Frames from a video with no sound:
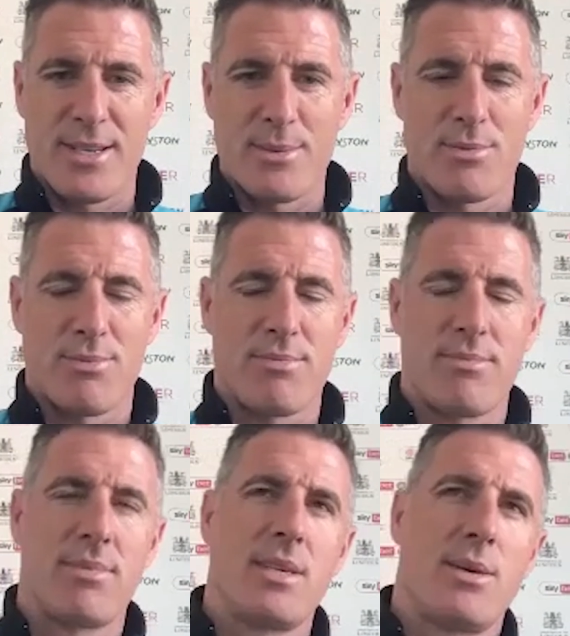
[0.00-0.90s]
And it was,
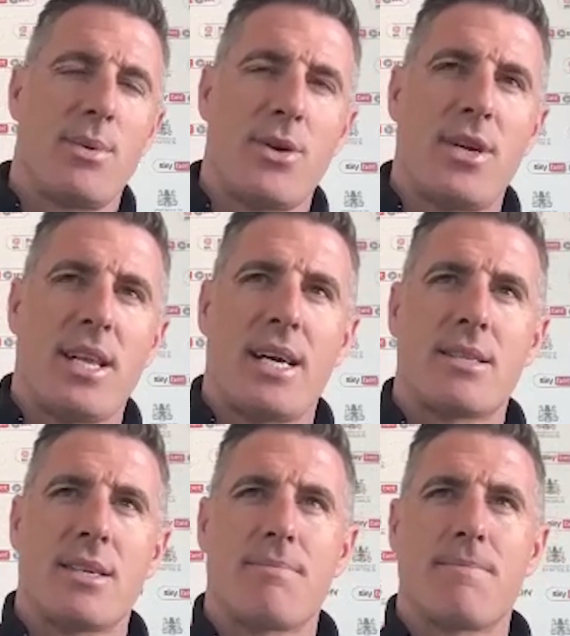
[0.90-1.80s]
you know, we kind of had
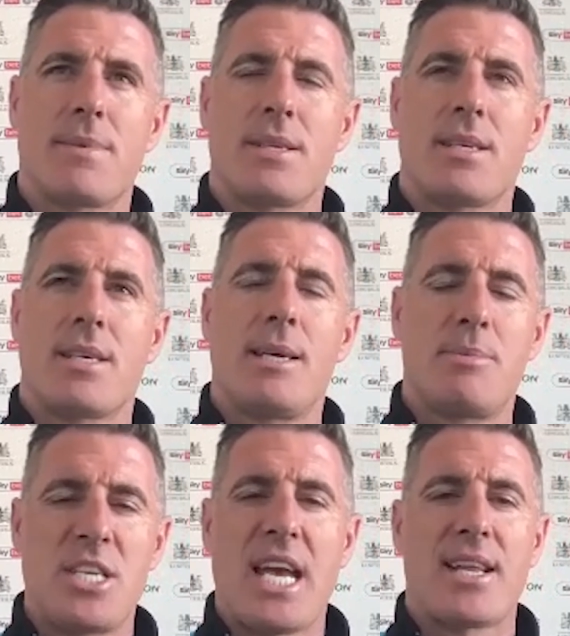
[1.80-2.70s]
to keep
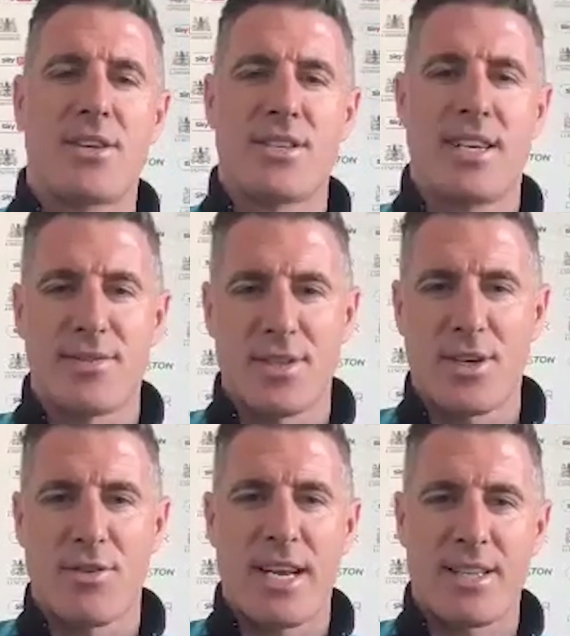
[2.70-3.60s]
checking ourselves and
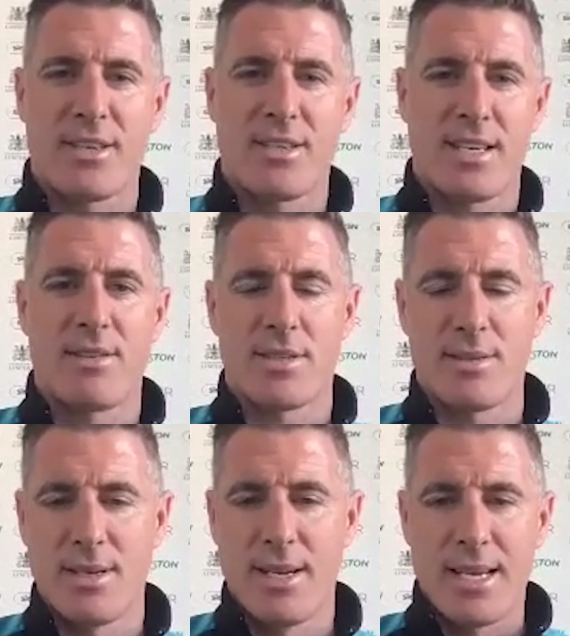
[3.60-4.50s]
correcting ourselves
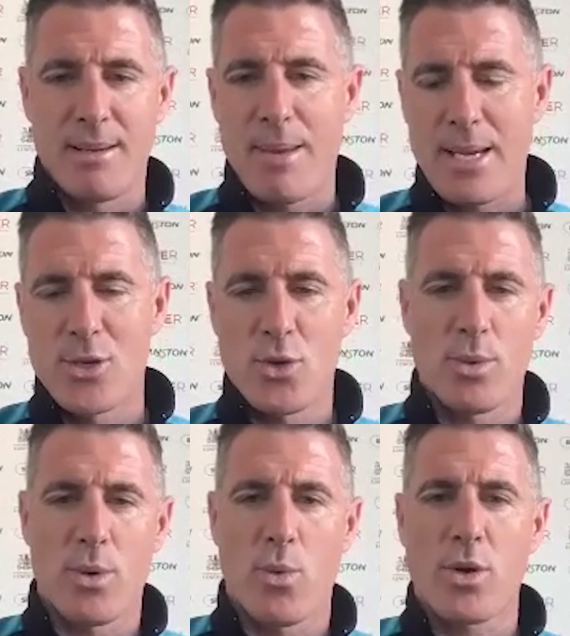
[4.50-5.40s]
and make sure
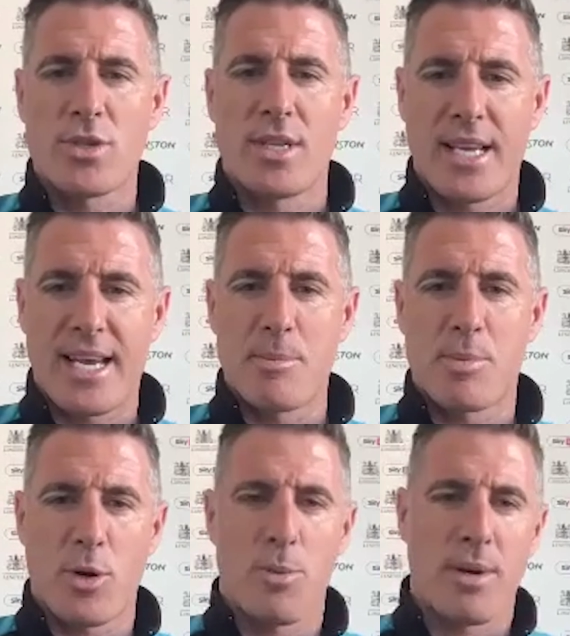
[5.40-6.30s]
we were watching the game
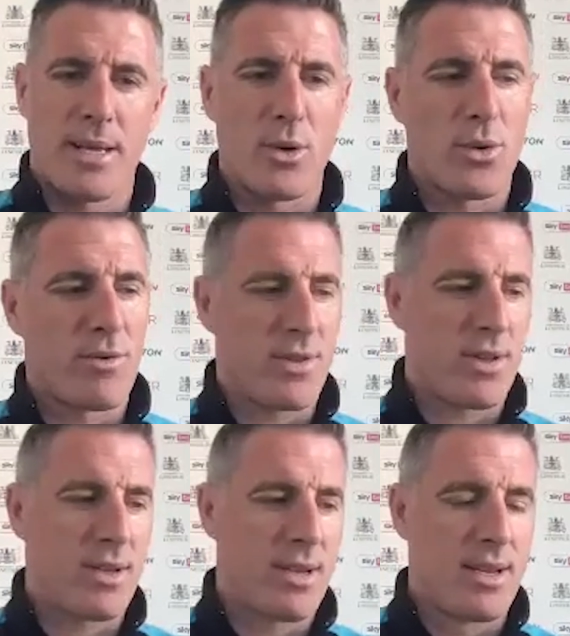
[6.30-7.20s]
properly and looking for
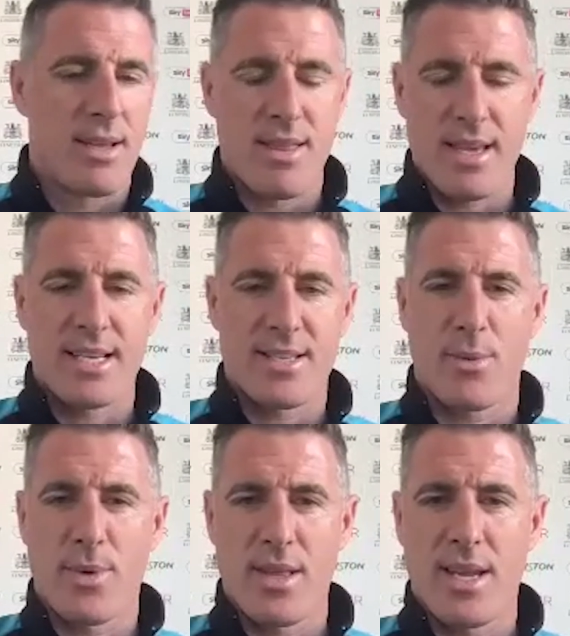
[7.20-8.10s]
the things
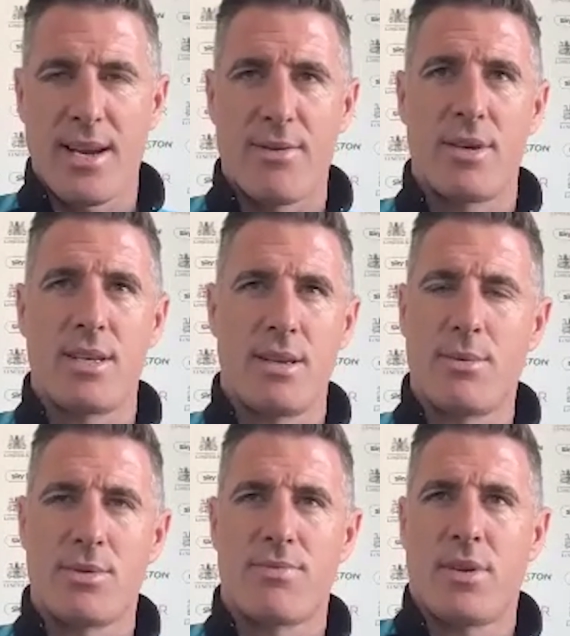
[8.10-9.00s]
that were there. It
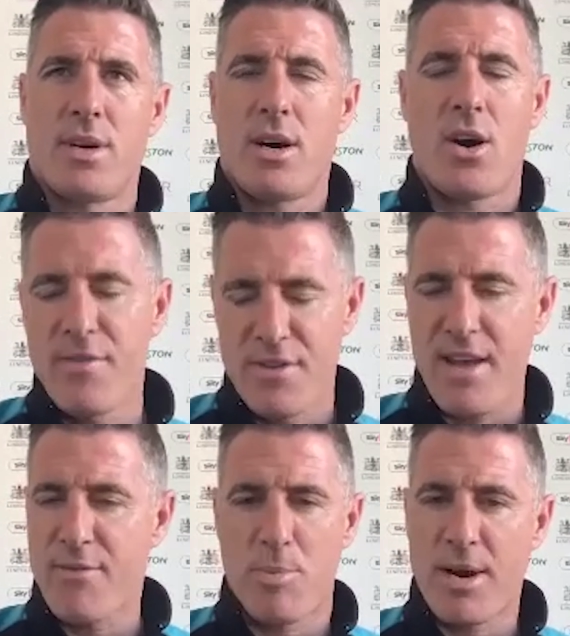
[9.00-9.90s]
was, I've
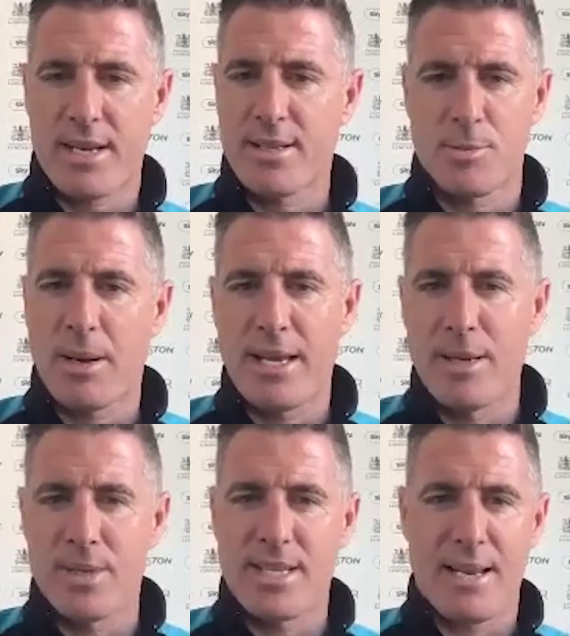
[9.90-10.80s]
never practiced playing
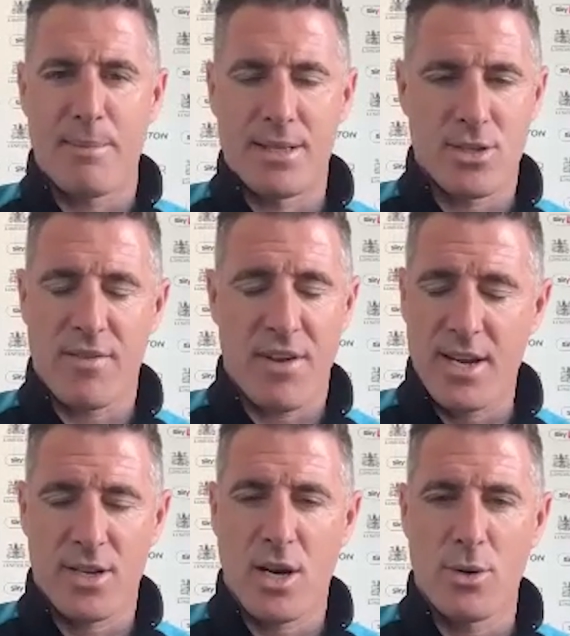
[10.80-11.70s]
with 10 men. So I've
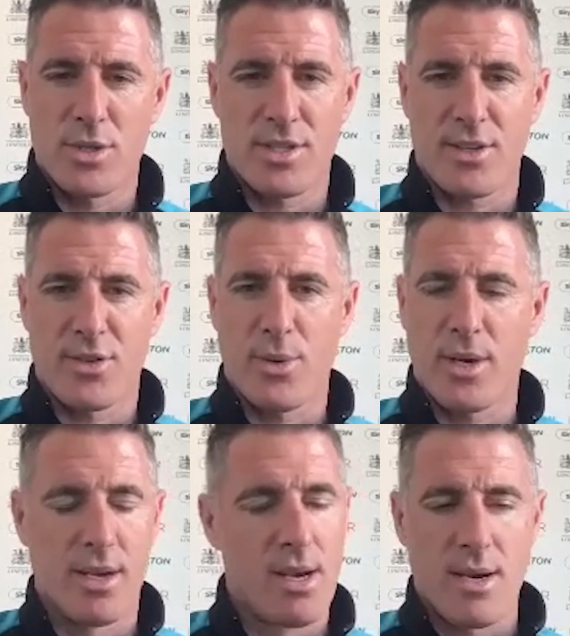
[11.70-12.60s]
heard coaches that do
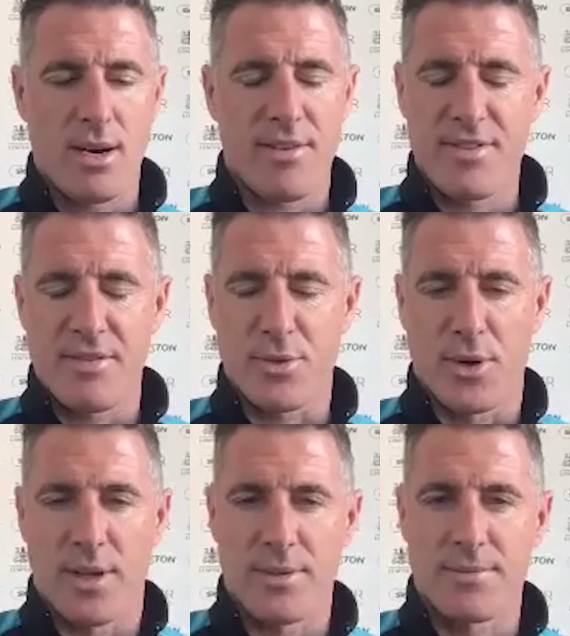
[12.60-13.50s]
it. I've never done it.